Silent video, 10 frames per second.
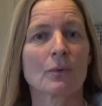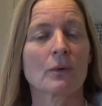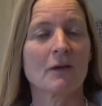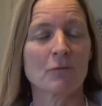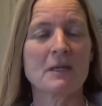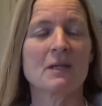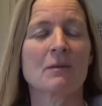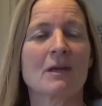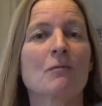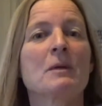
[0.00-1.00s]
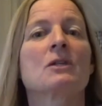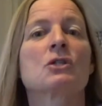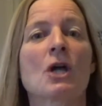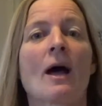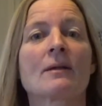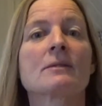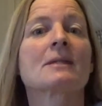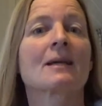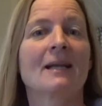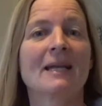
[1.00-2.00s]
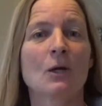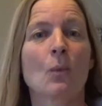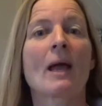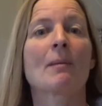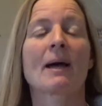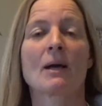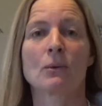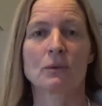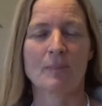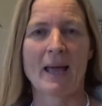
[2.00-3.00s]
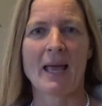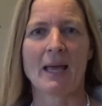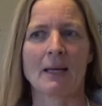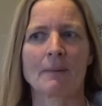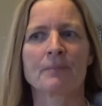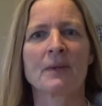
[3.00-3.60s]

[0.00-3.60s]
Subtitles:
give me the chance to clean away my old pain.